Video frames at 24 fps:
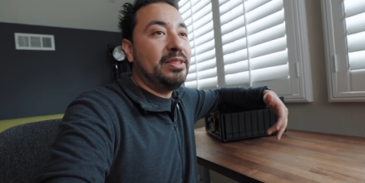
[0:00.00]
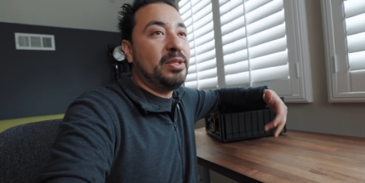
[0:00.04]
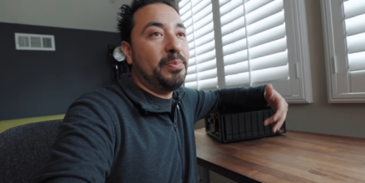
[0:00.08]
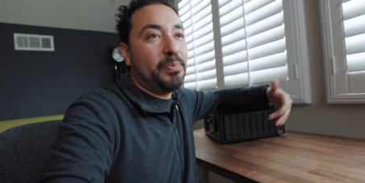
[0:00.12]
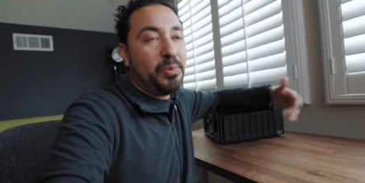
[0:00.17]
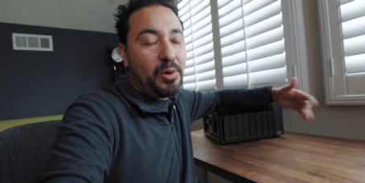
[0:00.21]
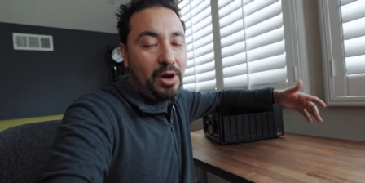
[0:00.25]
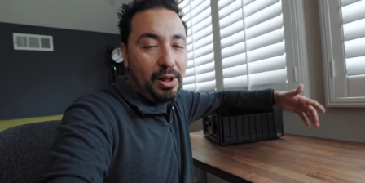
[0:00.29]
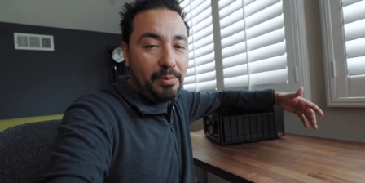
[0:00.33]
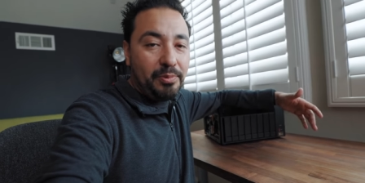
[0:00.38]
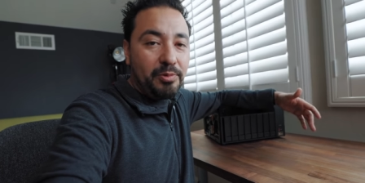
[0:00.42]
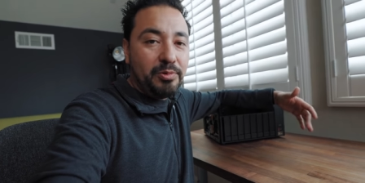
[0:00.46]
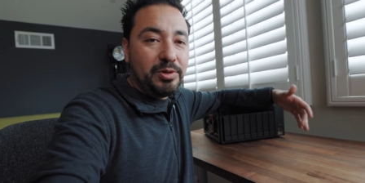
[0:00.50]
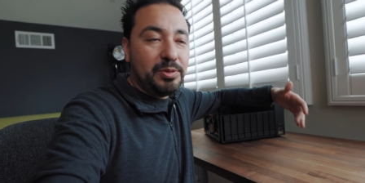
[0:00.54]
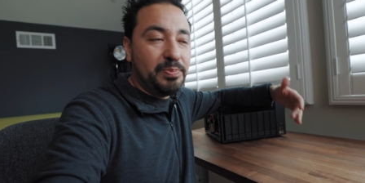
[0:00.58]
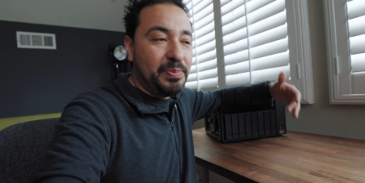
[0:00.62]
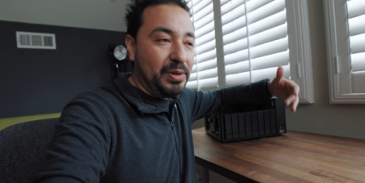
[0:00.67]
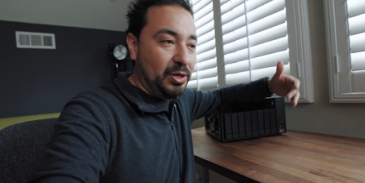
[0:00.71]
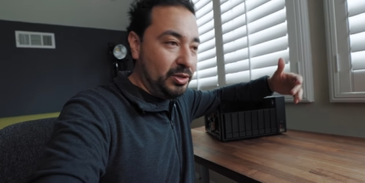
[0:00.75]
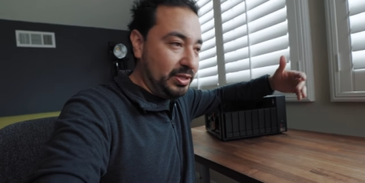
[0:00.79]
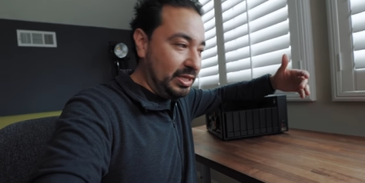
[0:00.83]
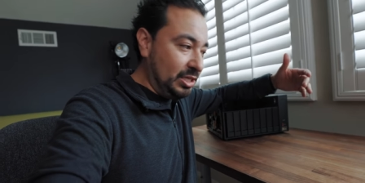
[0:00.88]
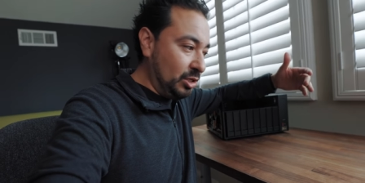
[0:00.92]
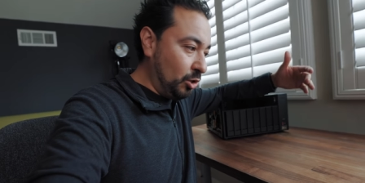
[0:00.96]
The problem with
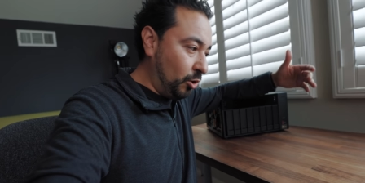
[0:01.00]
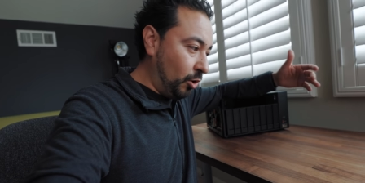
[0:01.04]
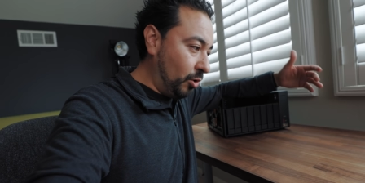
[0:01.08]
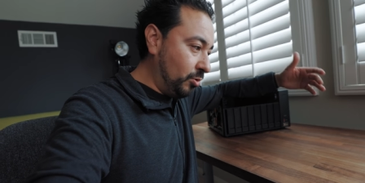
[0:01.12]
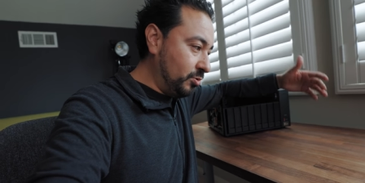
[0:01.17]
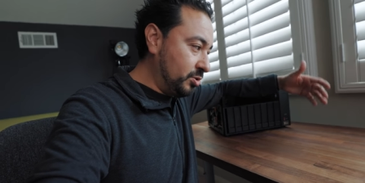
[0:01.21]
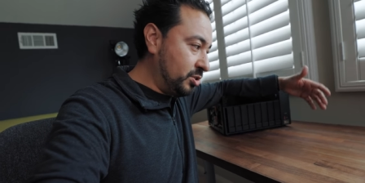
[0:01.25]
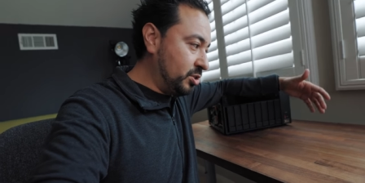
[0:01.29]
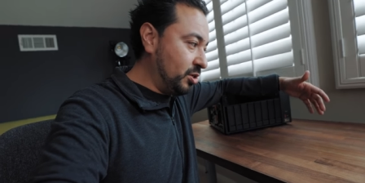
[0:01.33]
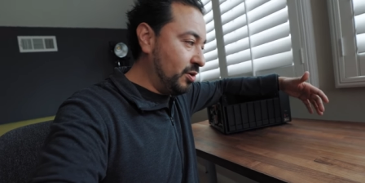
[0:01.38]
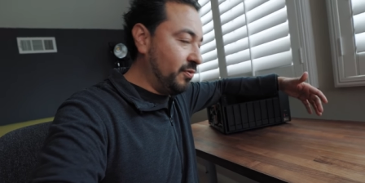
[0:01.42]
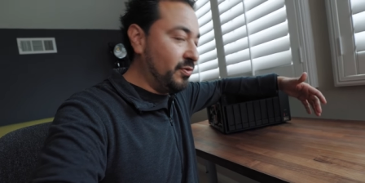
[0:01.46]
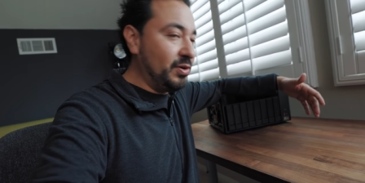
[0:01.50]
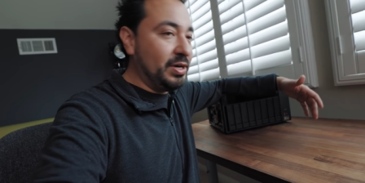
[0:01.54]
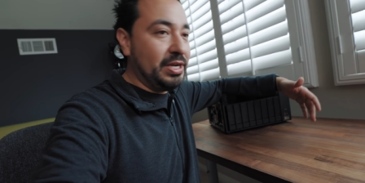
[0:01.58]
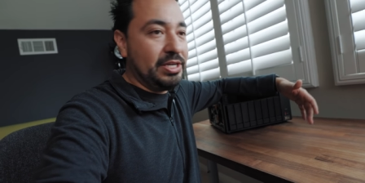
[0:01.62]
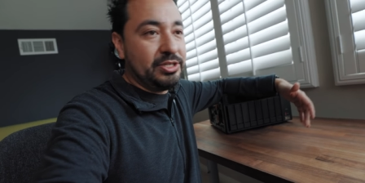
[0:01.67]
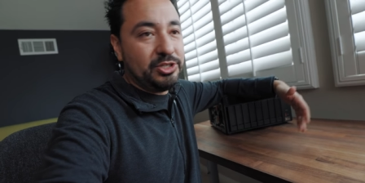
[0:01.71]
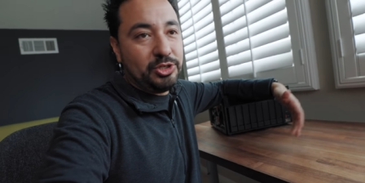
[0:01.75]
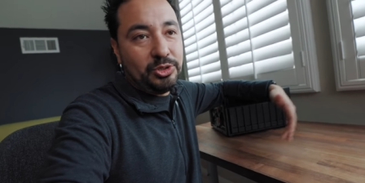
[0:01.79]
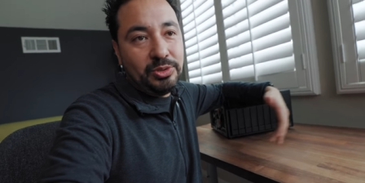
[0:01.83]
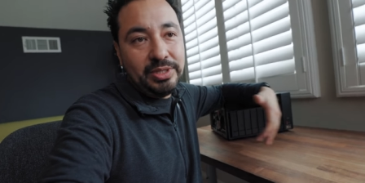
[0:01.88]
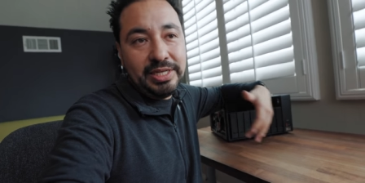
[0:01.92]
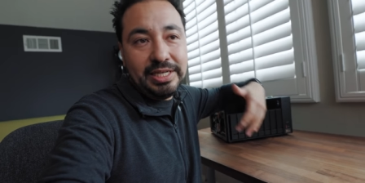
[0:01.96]
building your own server
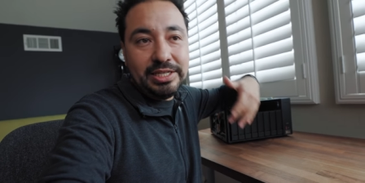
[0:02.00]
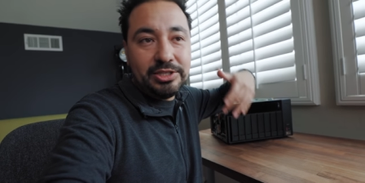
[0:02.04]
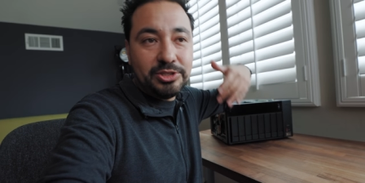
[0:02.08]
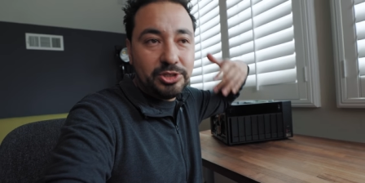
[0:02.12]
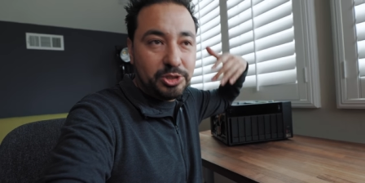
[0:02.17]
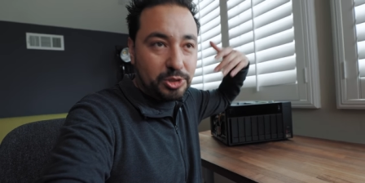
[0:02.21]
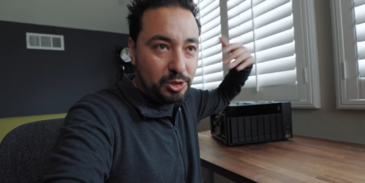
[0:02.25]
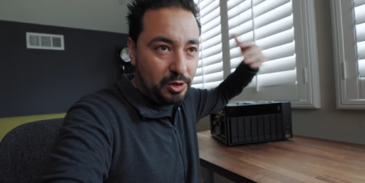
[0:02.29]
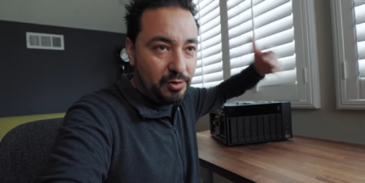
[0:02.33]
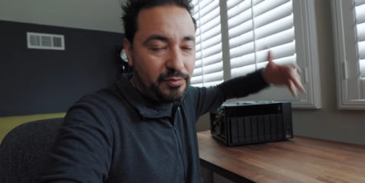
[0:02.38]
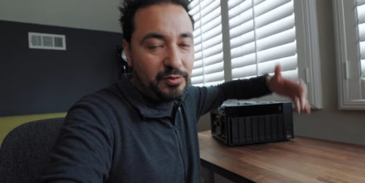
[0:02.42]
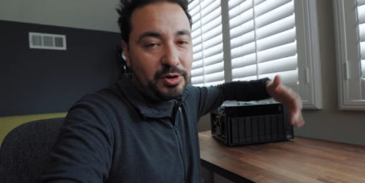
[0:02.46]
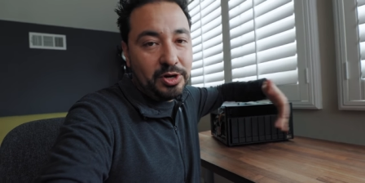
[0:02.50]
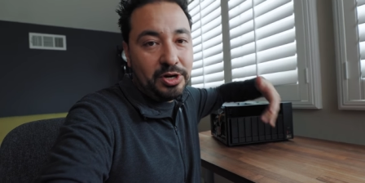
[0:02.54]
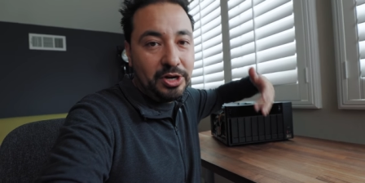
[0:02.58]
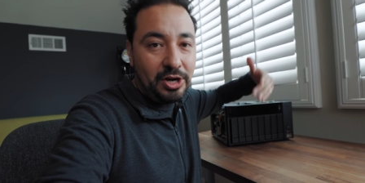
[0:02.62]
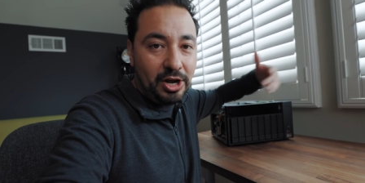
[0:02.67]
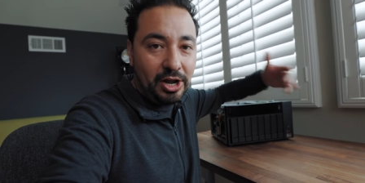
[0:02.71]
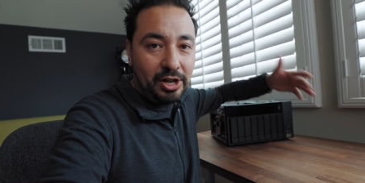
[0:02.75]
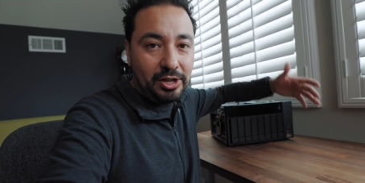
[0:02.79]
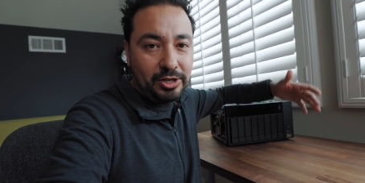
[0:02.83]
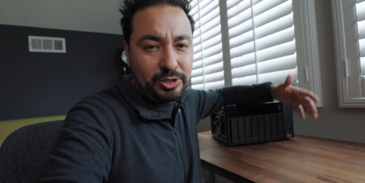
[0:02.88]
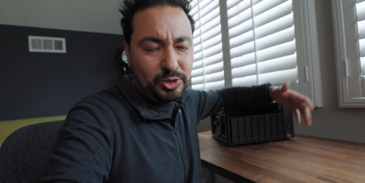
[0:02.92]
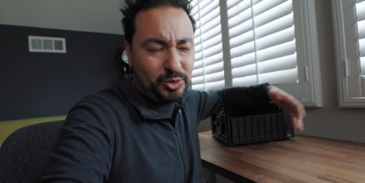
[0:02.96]
is you need server
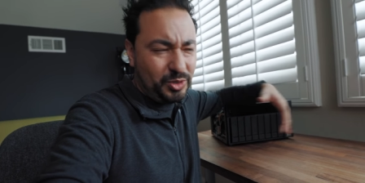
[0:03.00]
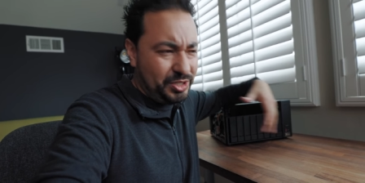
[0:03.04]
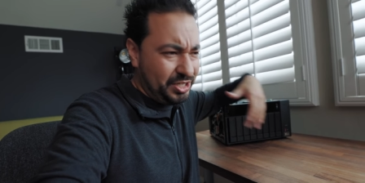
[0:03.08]
knowledge,